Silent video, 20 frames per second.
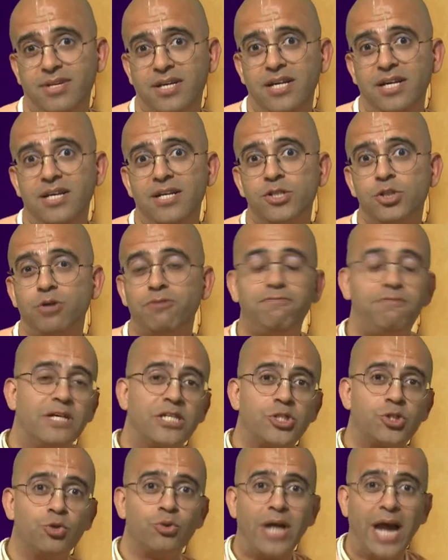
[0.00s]
So first
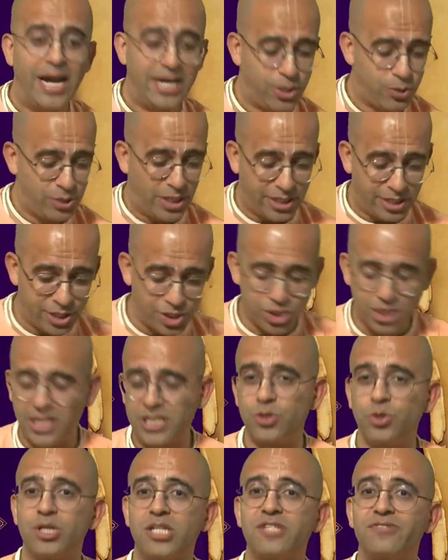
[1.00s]
two cantos are Krishna's
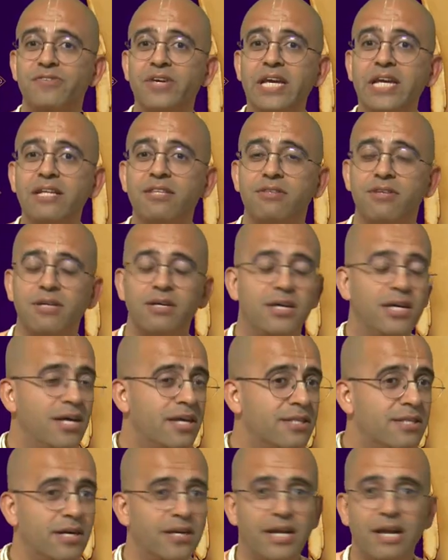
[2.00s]
lotus feet,
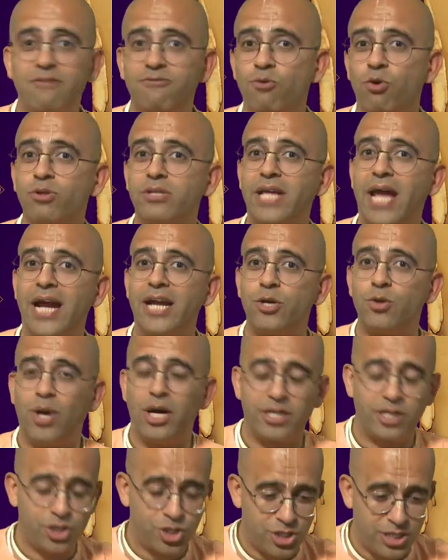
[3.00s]
third and fourth canto are
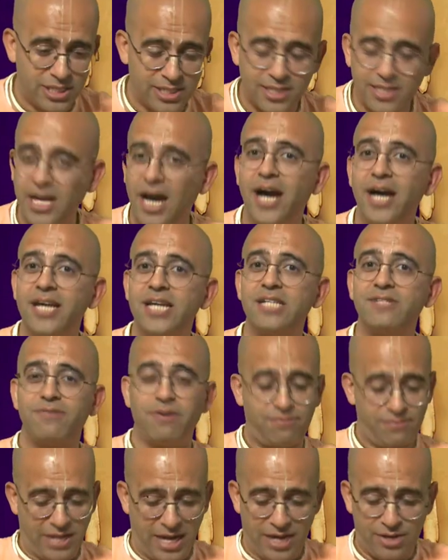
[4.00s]
Krishna's thighs,
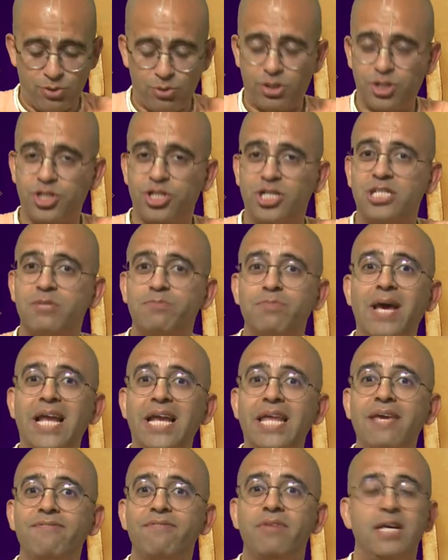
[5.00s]
fifth canto Krishna's
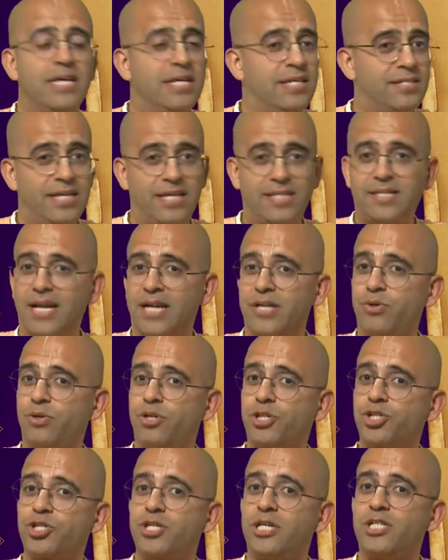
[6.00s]
belly, sixth canto
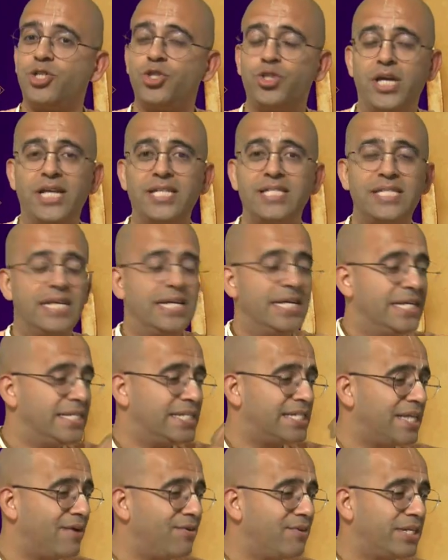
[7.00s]
Krishna's chest,
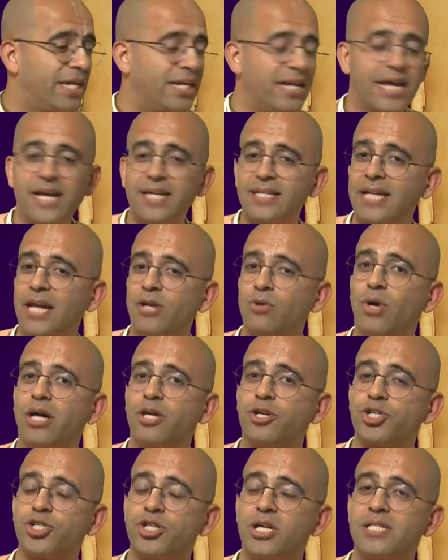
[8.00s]
seventh and eighth canto are
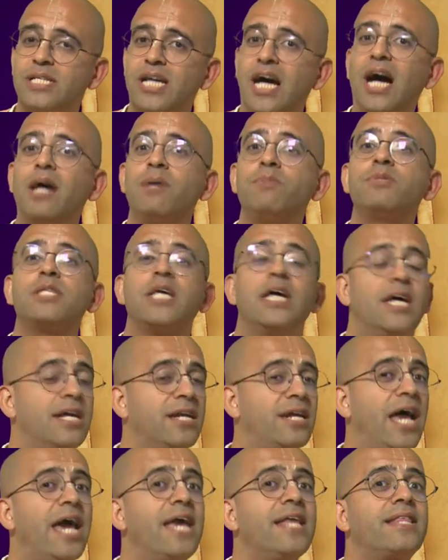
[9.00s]
Krishna's arms,
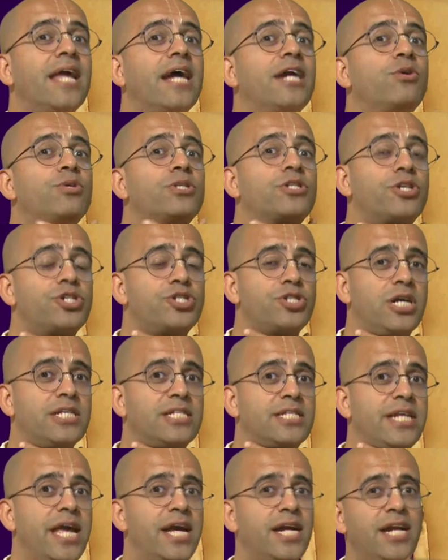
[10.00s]
ninth canto is Krishna's
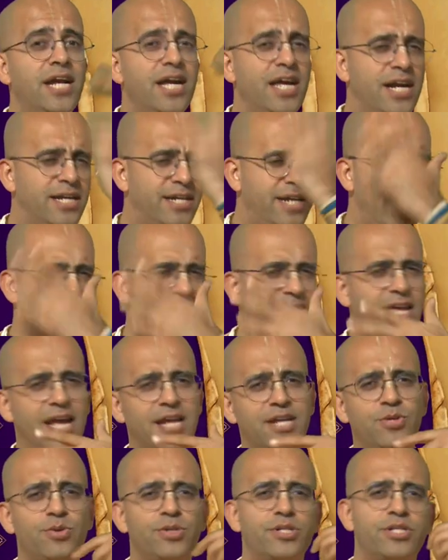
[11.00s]
neck, tenth
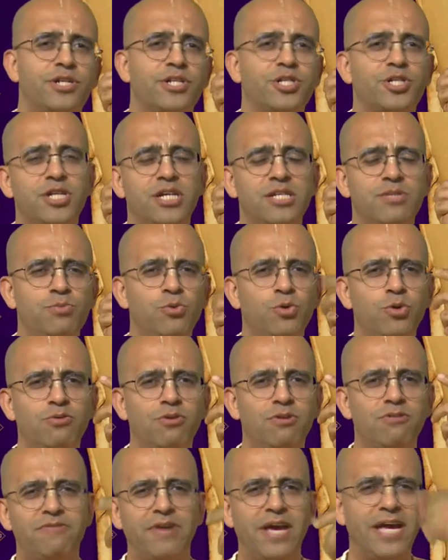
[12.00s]
canto is Krishna's beautiful
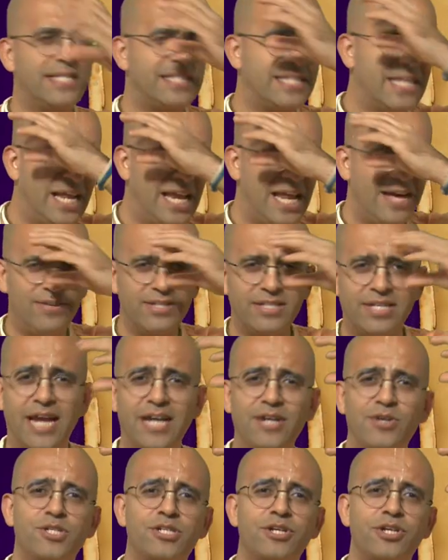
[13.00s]
face, eleventh canto
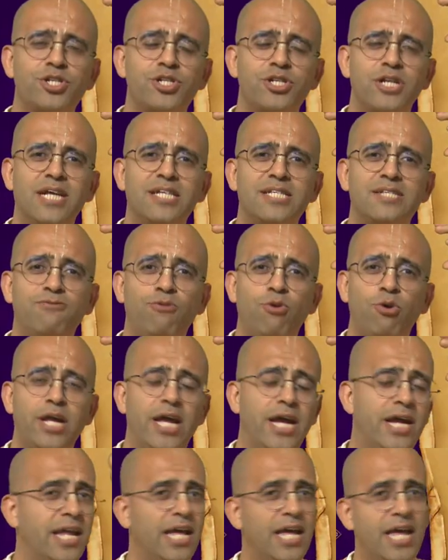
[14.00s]
is Krishna's
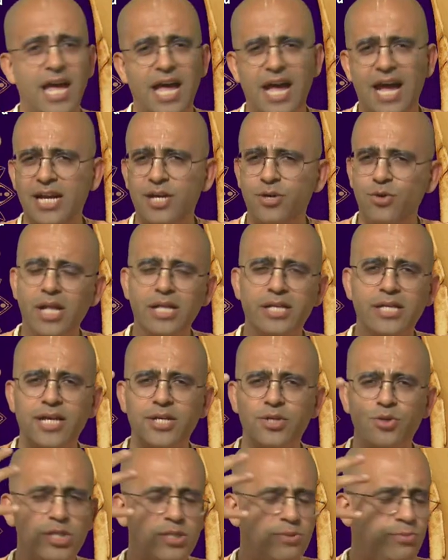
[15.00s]
forehead, and twelfth canto
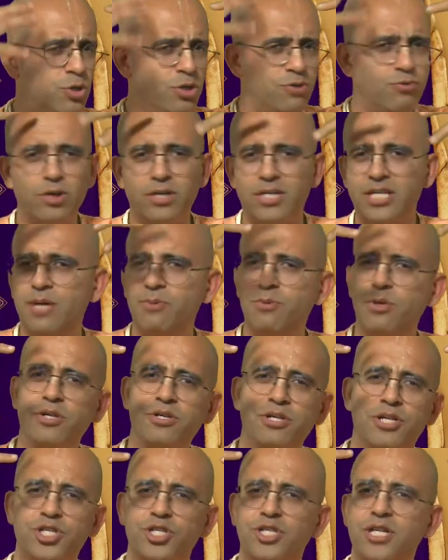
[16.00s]
is beautiful turban on
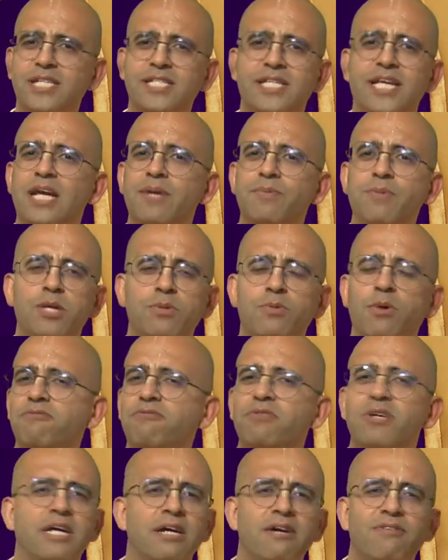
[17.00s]
Krishna's head made up of
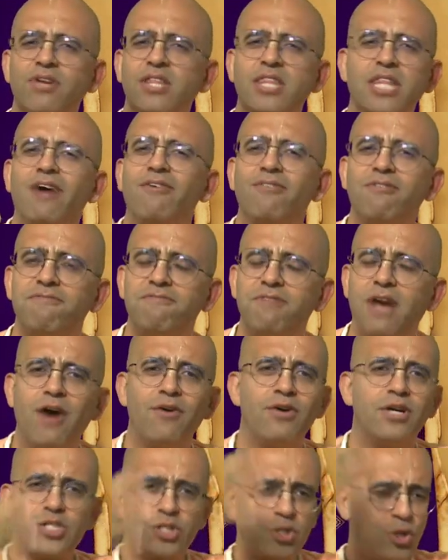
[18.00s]
Vrindavan
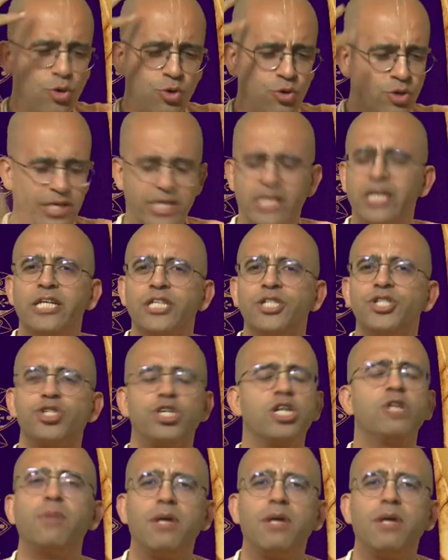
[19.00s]
flowers. So Srimad